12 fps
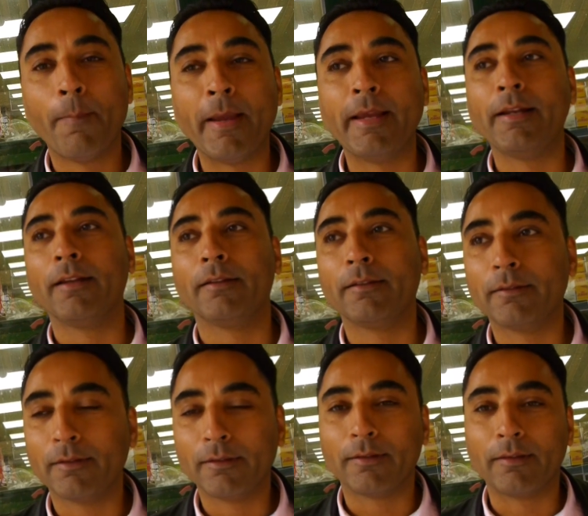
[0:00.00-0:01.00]
I mean, you
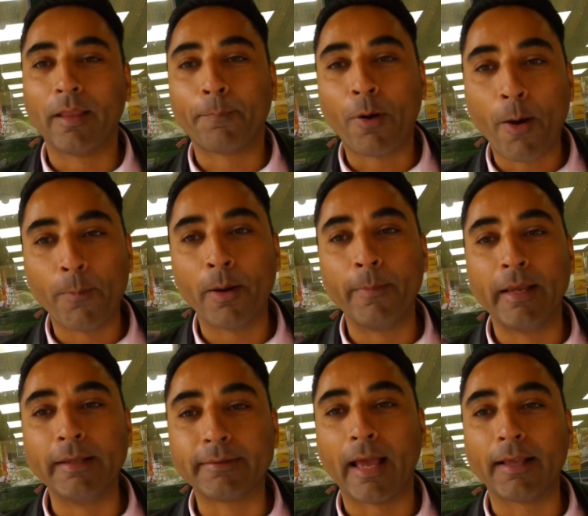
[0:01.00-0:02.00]
know? the problem
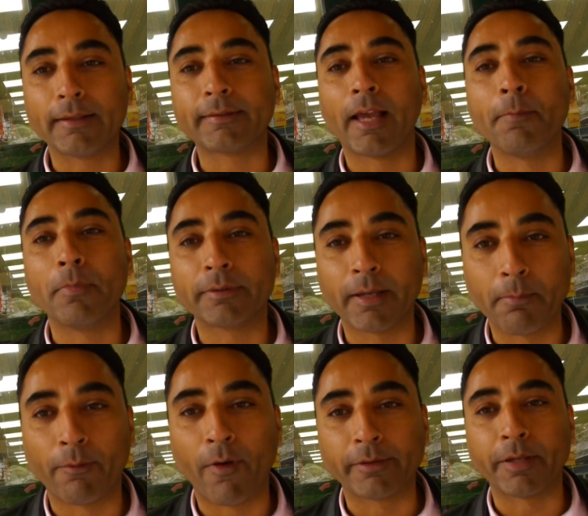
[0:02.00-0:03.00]
is that some, some
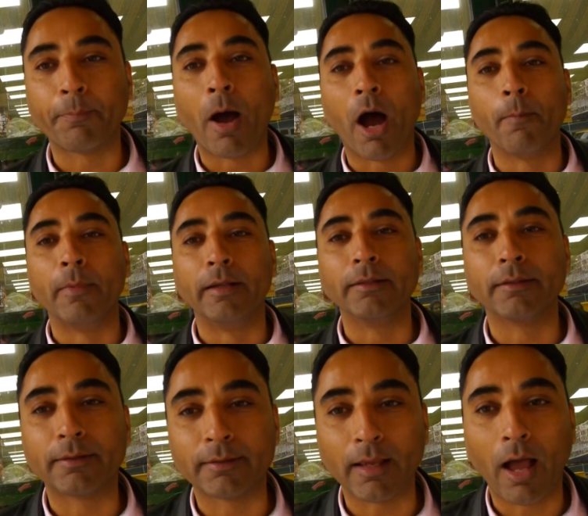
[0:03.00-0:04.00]
of our
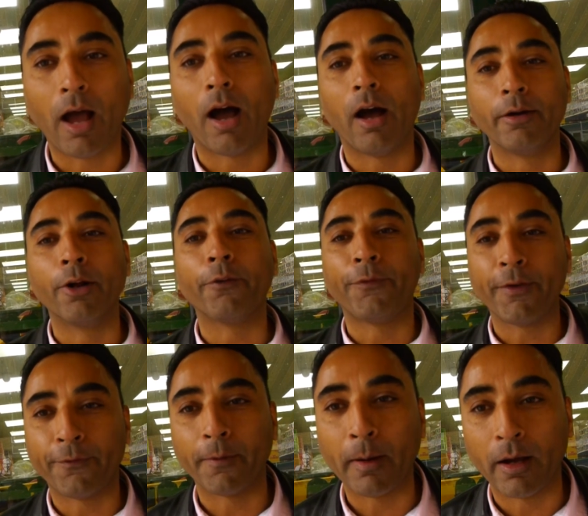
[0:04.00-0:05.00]
departments are not fit
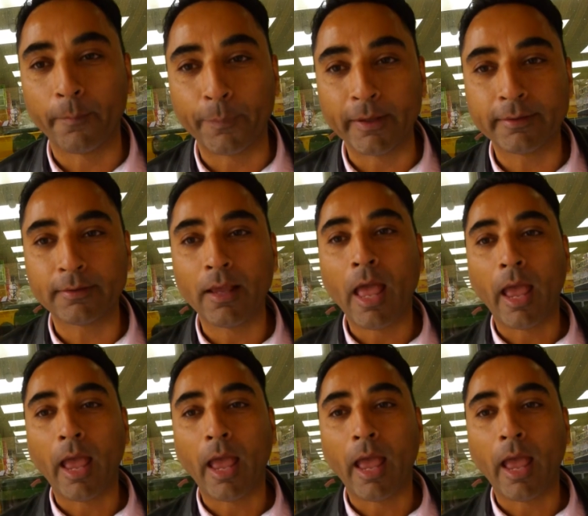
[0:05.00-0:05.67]
for purpose,